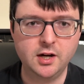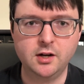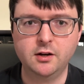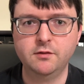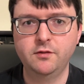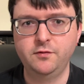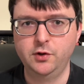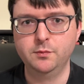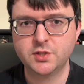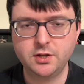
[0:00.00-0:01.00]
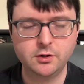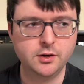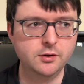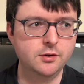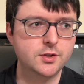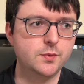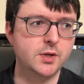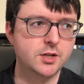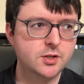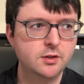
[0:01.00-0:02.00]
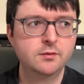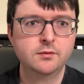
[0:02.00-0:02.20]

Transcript: of film serials, which